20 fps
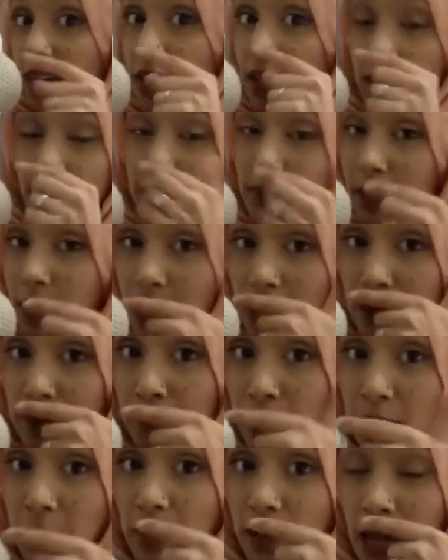can
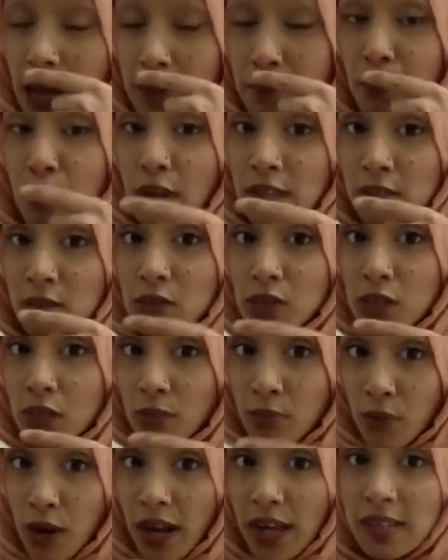press onto the
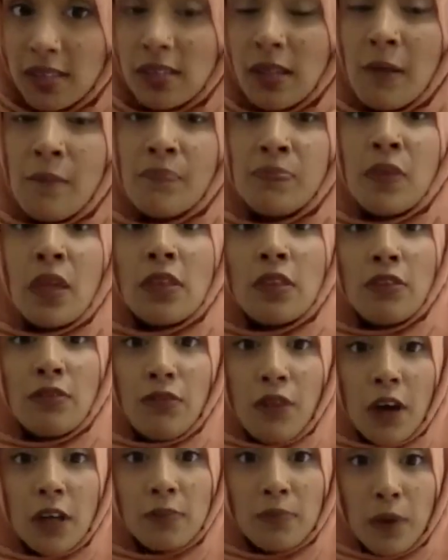breast. The
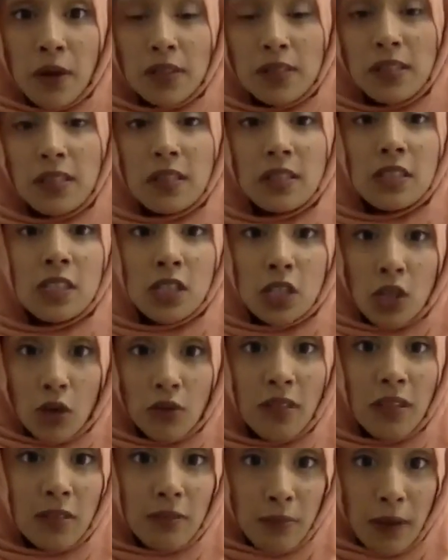first person to know
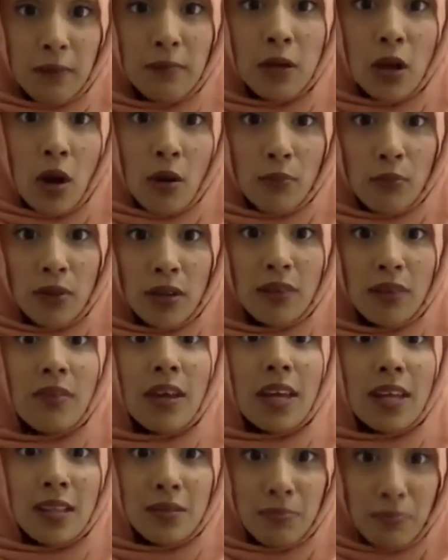that the baby can't breathe
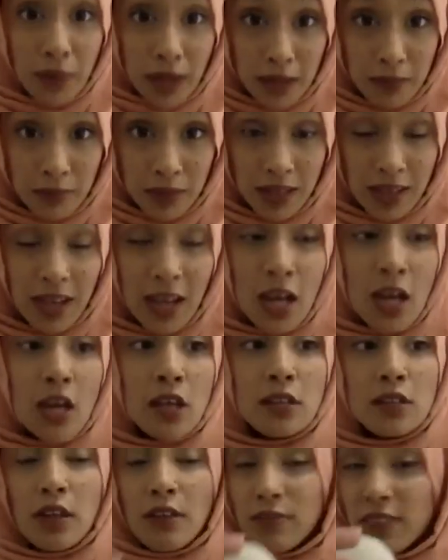is baby.
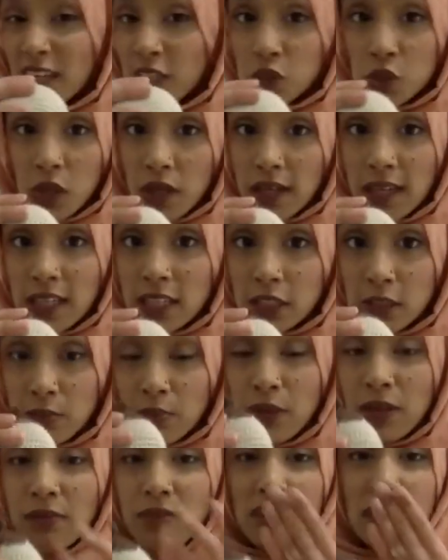So if they're struggling to
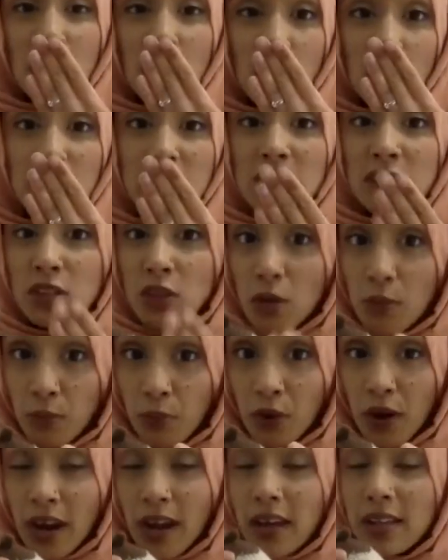breathe and the nose is
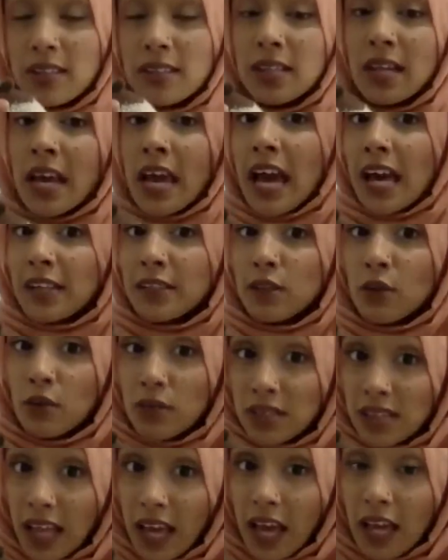compressed, as long
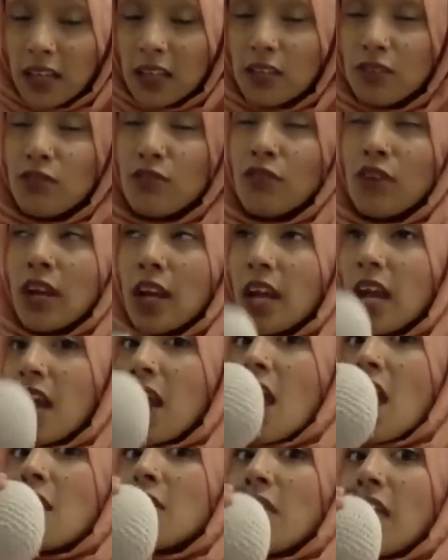as their head is
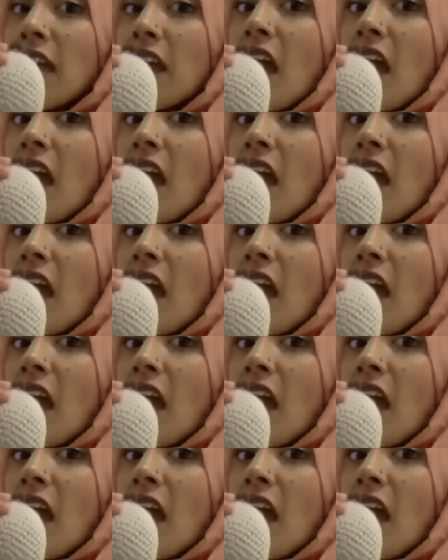free, they